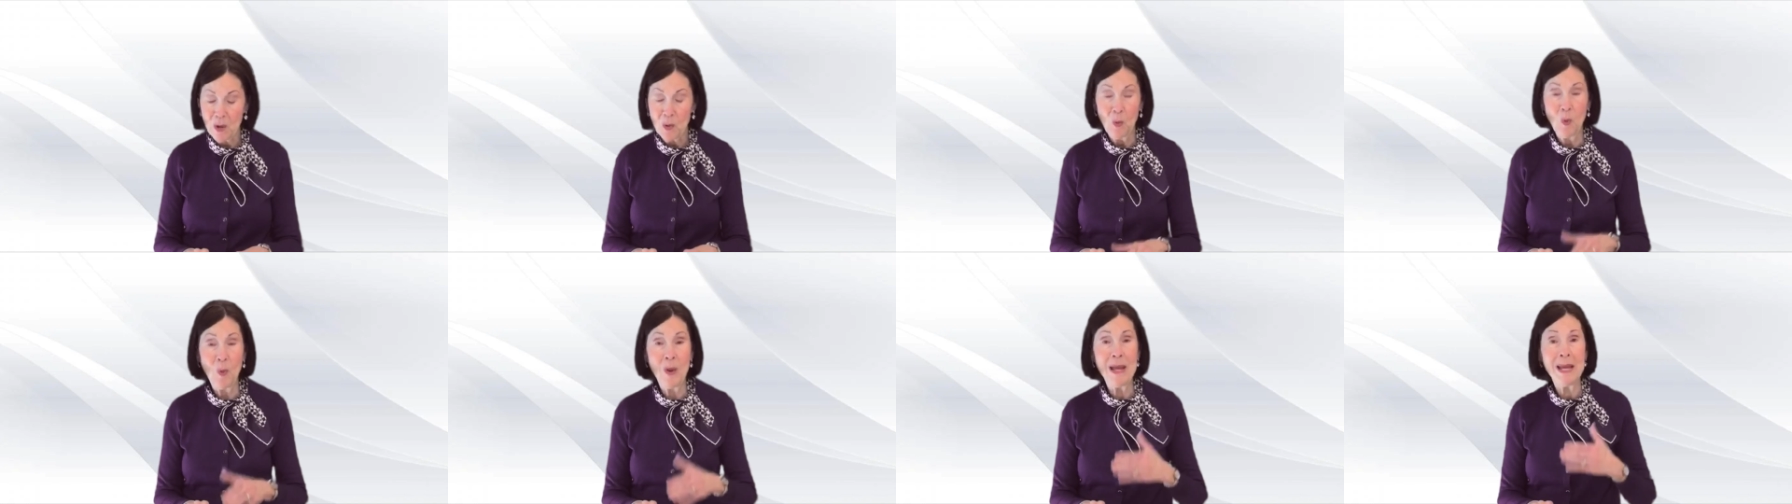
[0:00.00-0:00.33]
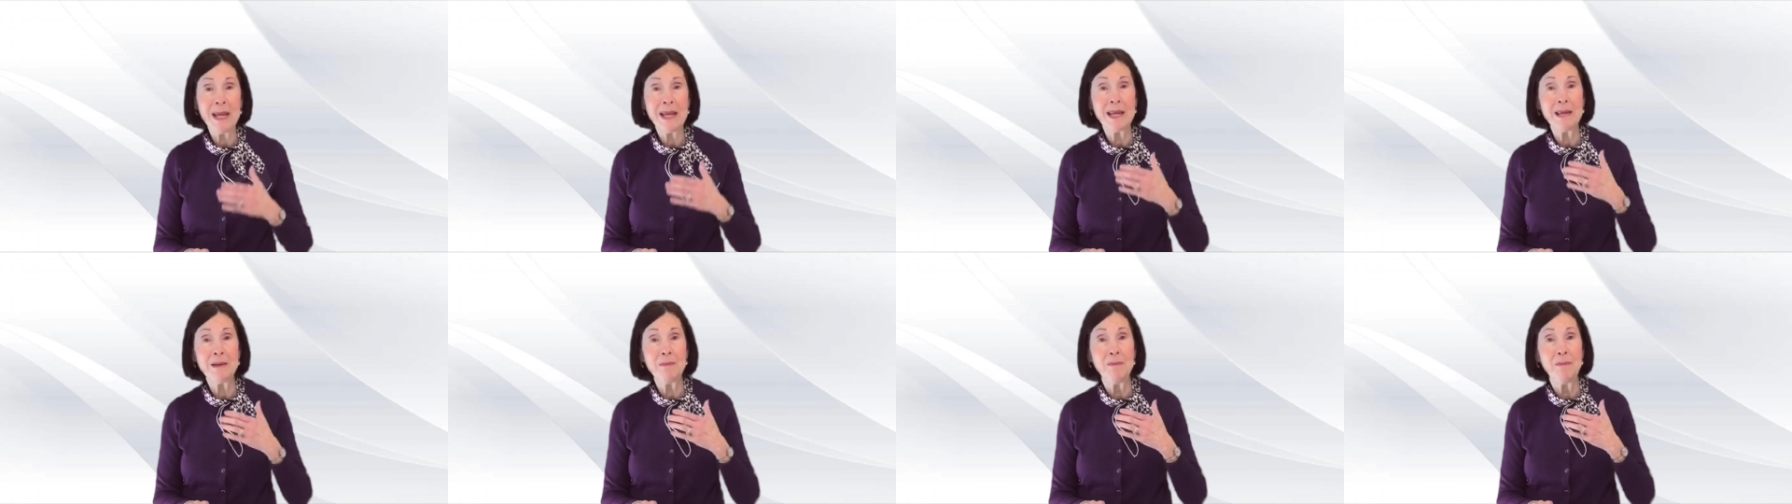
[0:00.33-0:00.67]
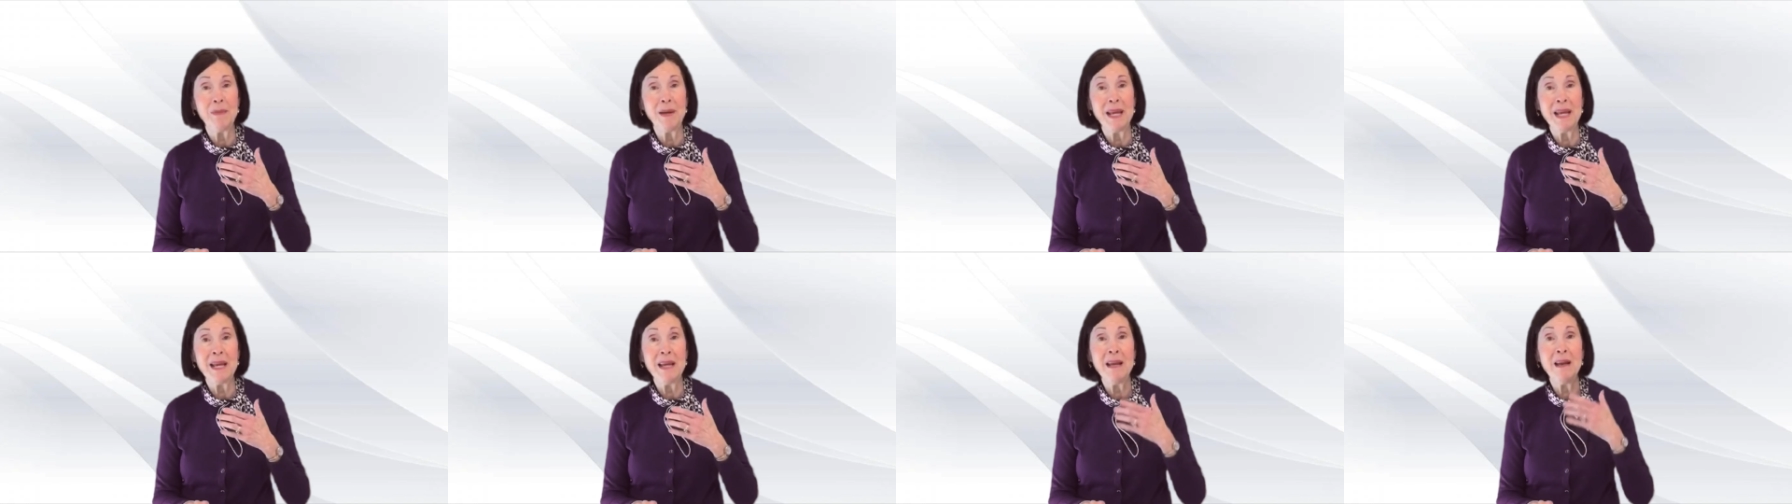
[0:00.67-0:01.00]
we can
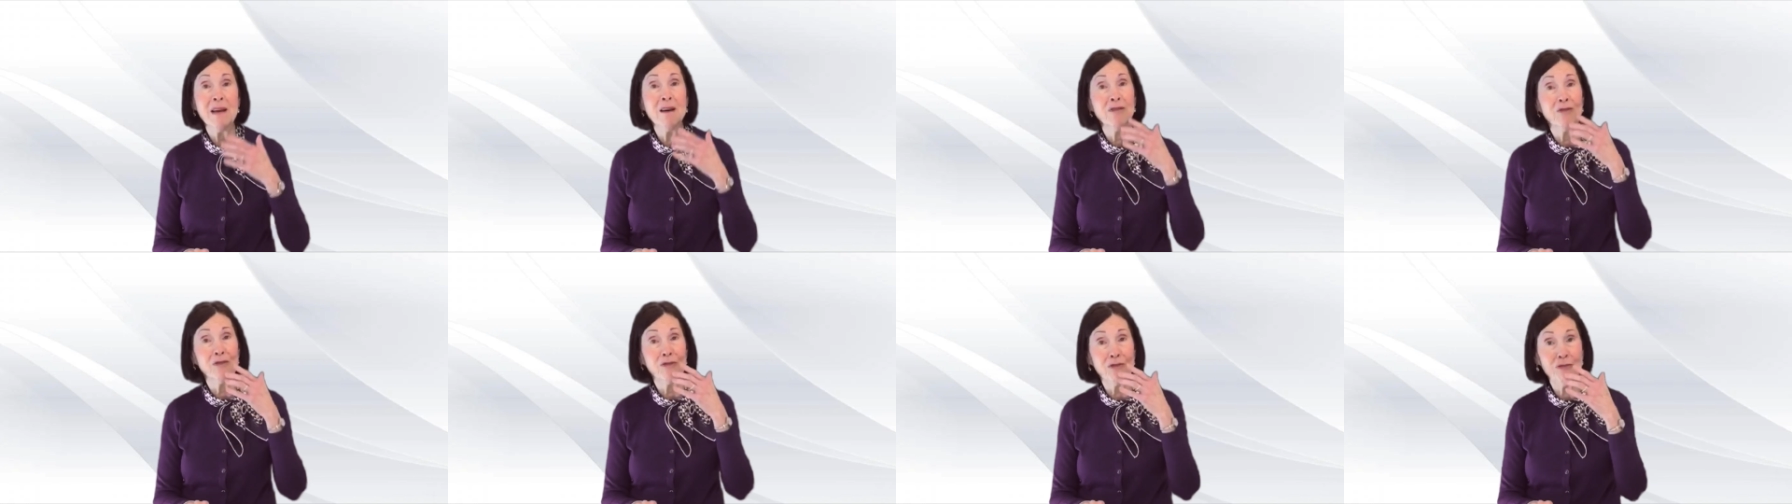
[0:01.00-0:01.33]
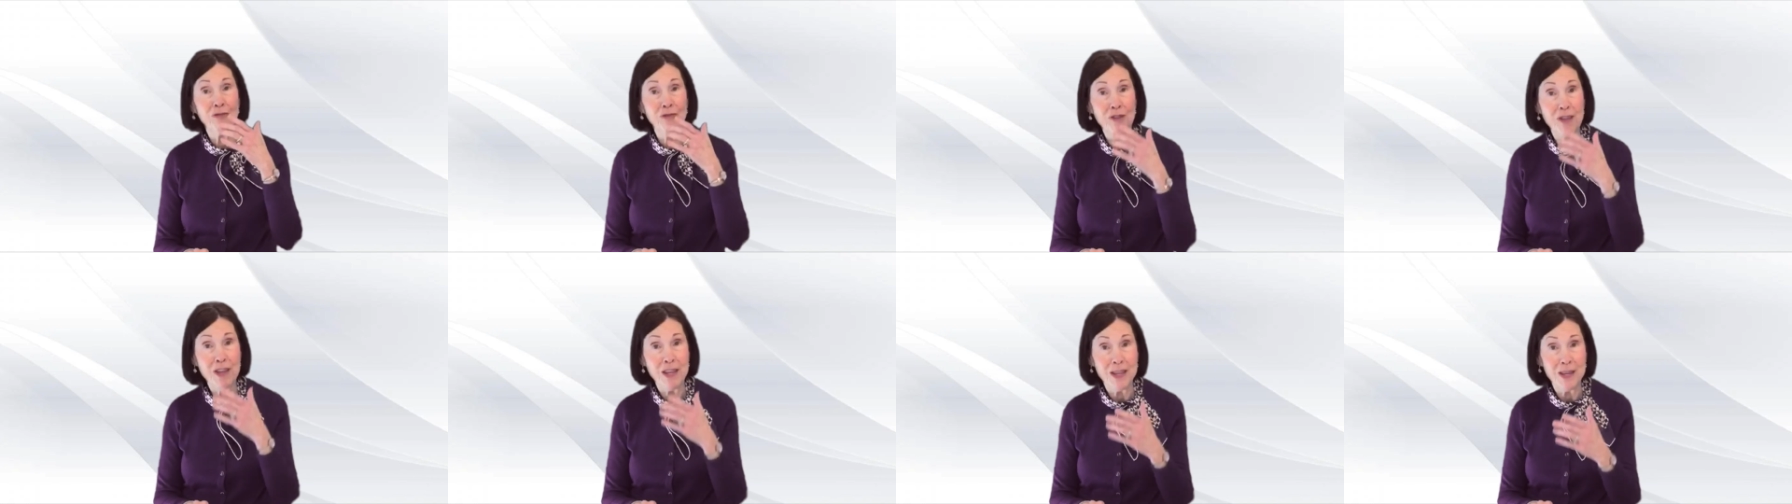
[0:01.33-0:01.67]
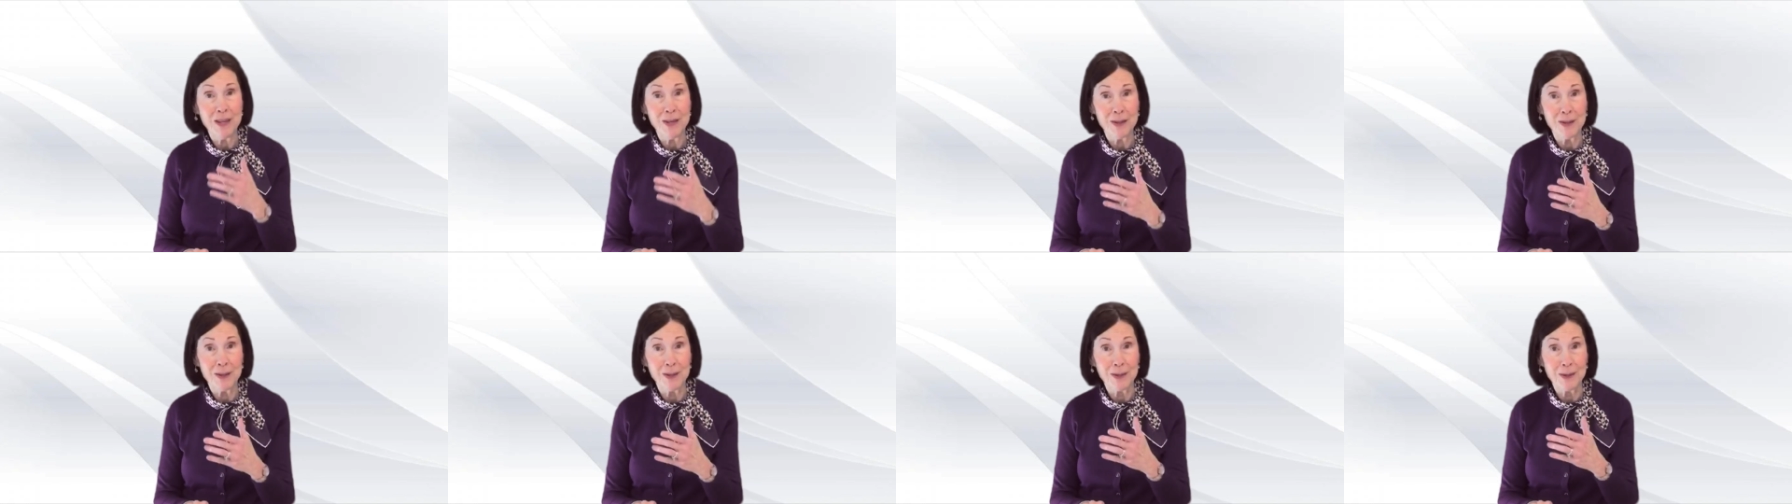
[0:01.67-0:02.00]
be
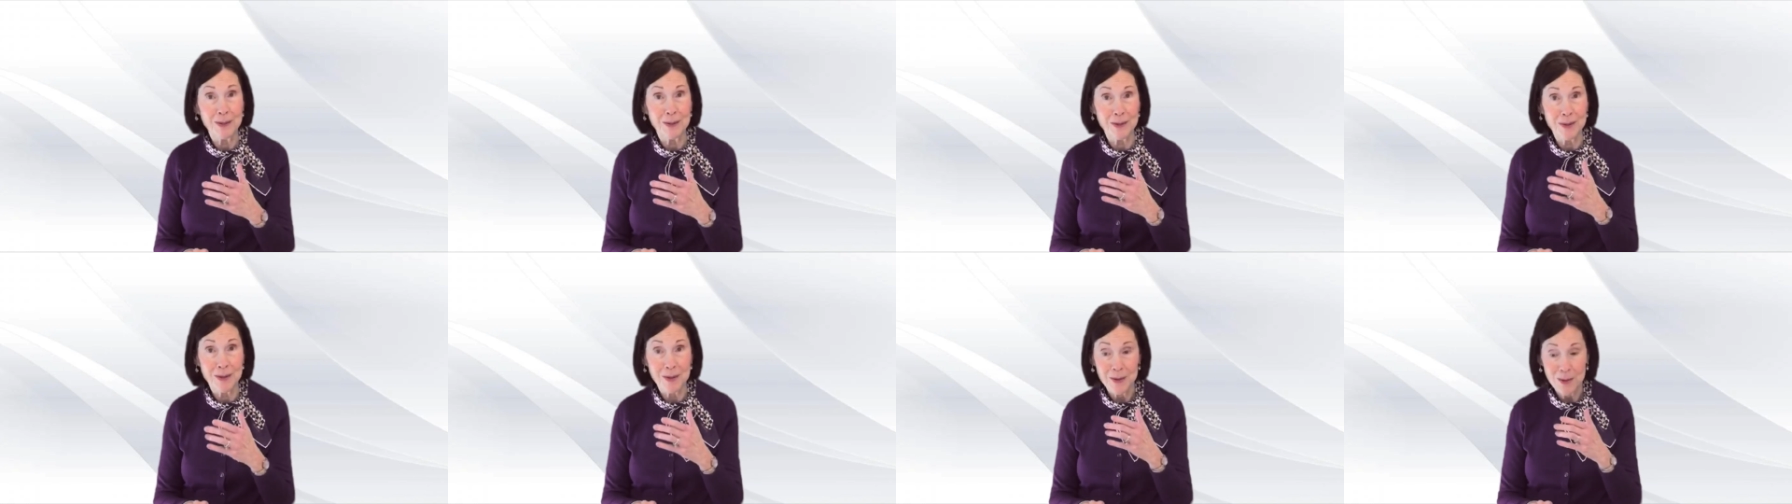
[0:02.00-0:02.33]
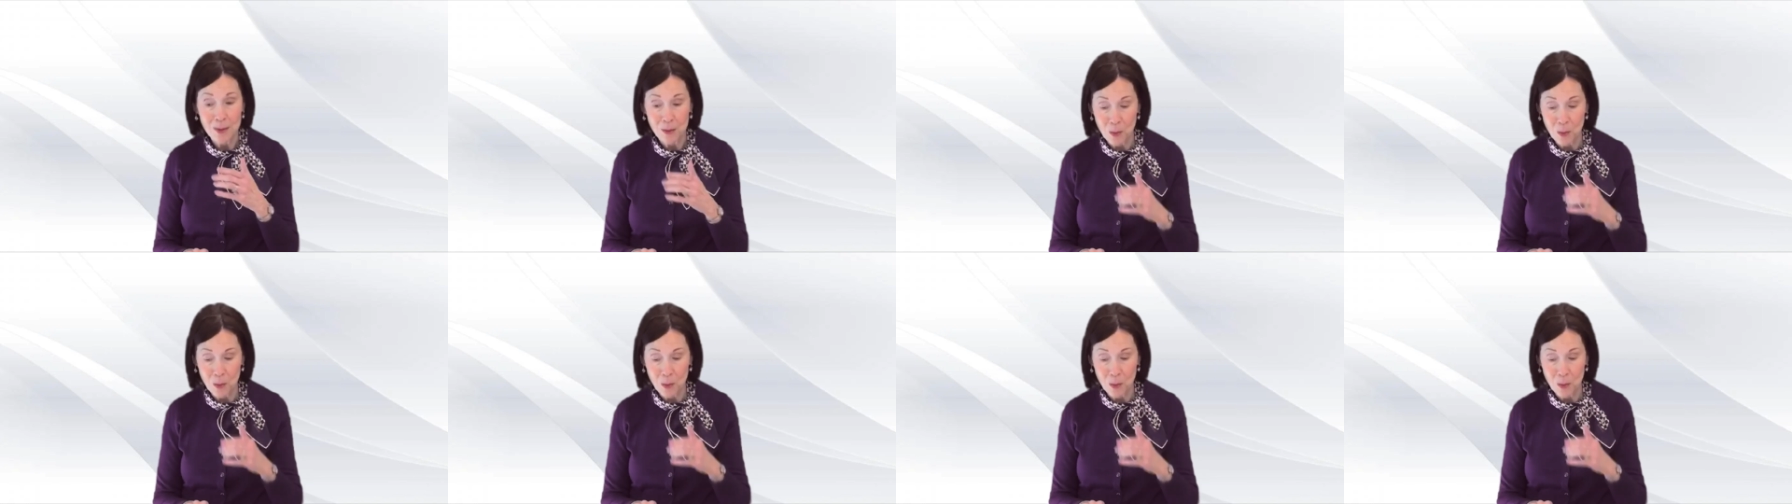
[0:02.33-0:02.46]
filled